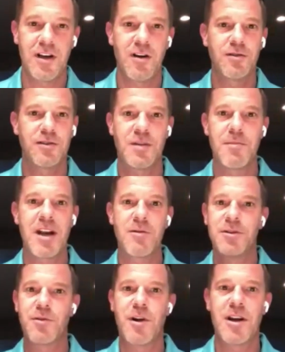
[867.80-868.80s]
somebody
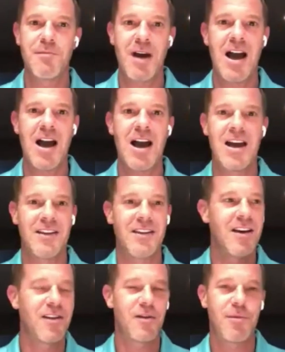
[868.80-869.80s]
was running behind and the
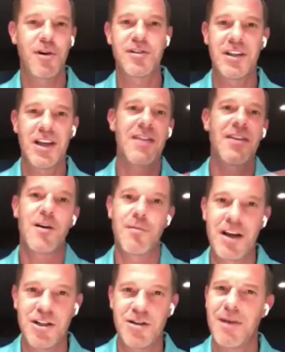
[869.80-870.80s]
other person got their
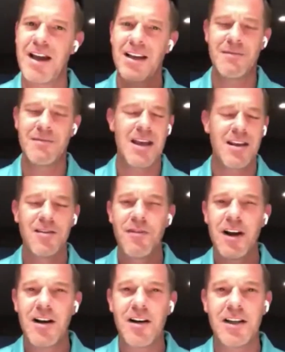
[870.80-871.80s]
patient back.
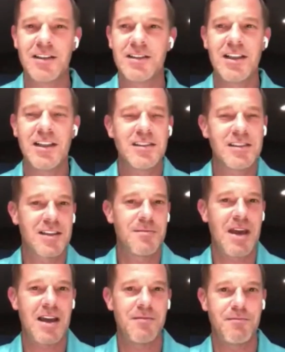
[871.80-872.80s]
Doesn't seem
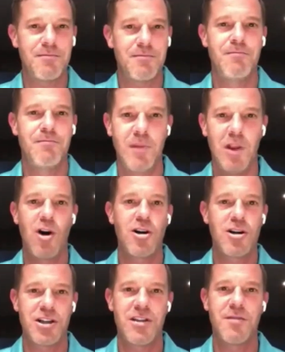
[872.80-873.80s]
that
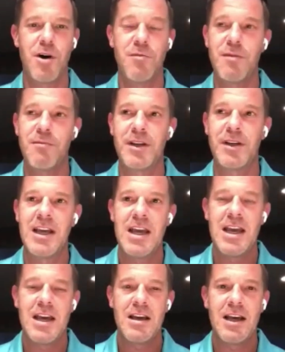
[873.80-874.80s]
large in the moment, but
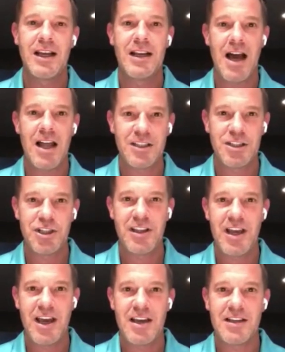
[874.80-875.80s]
acknowledging
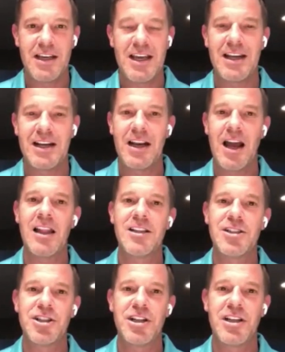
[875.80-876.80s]
that and
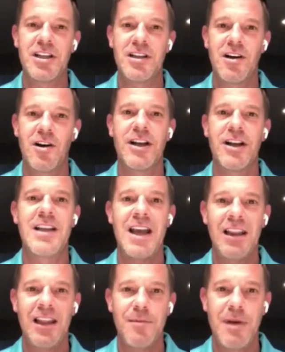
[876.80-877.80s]
acknowledging it on a
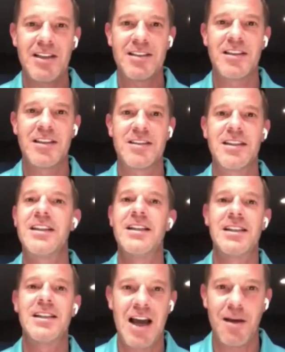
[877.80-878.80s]
daily basis and in
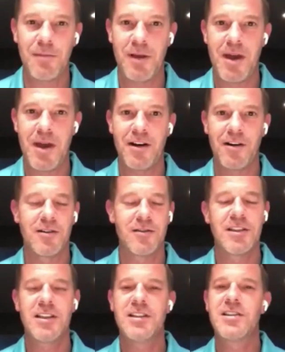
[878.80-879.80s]
a timely manner,
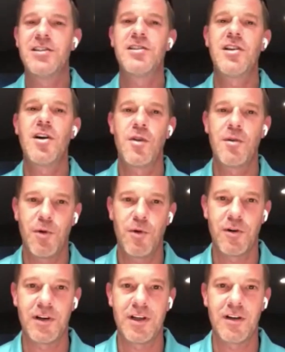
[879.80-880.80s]
it's so
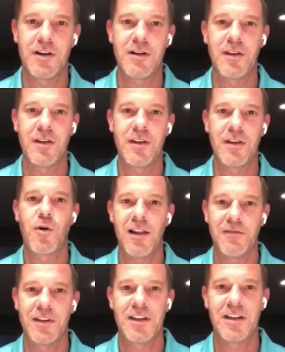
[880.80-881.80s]
important on the
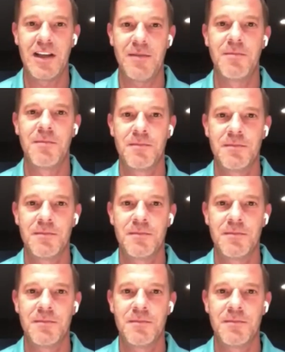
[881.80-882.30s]
morale of the team.